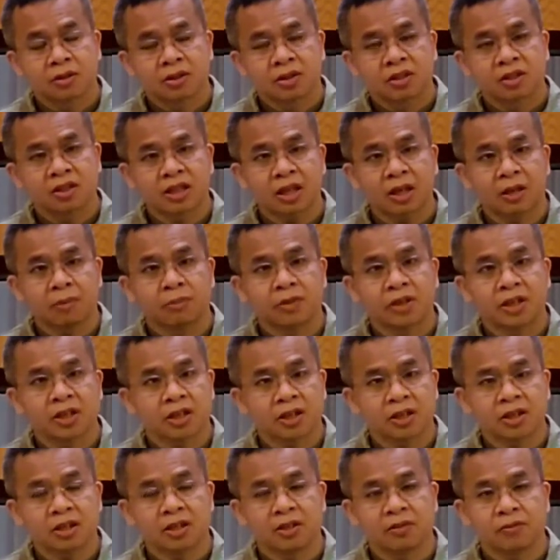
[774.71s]
some
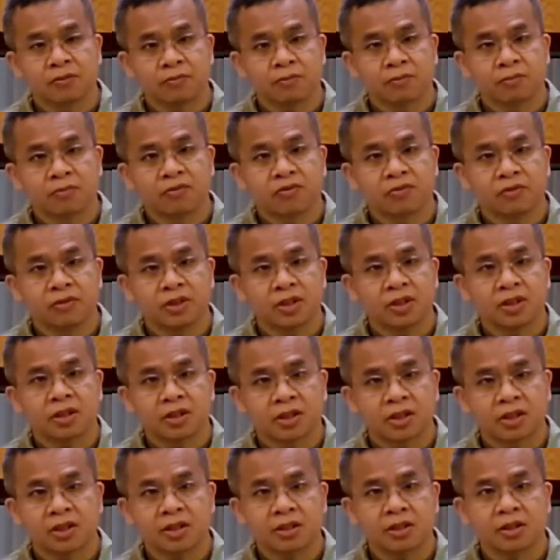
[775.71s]
negative feeling
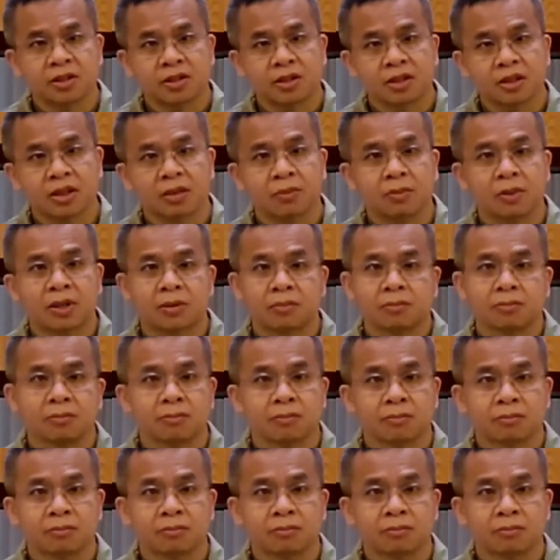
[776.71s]
thinking come up.